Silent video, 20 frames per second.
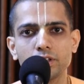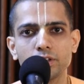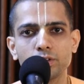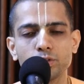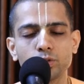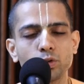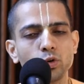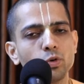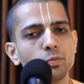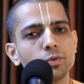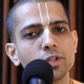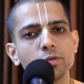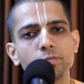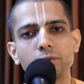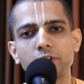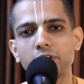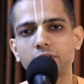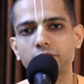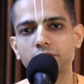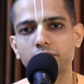So many
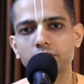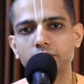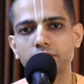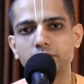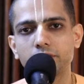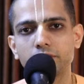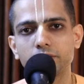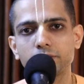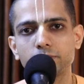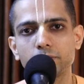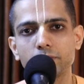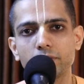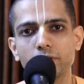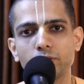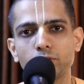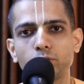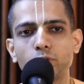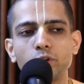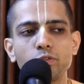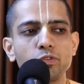prayers are there.
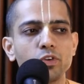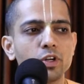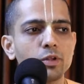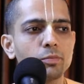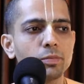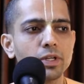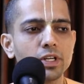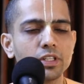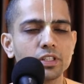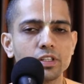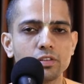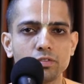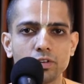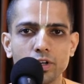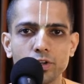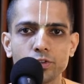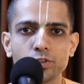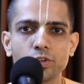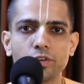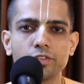So if you repeat the
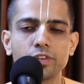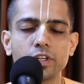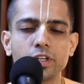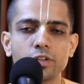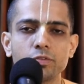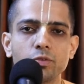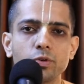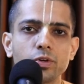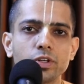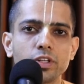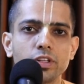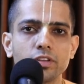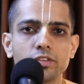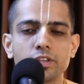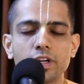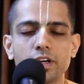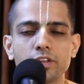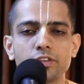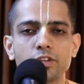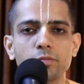words of the devotees,
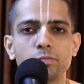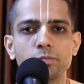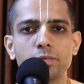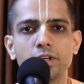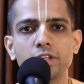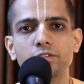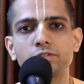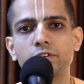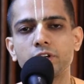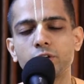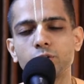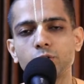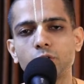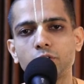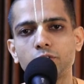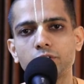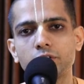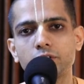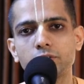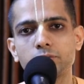that is the best way to
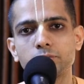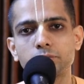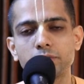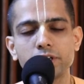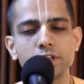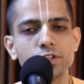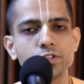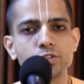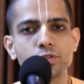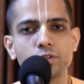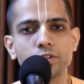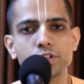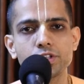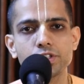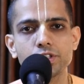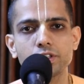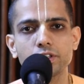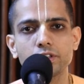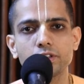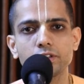offer prayers to
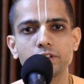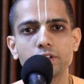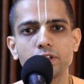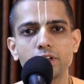Krishna.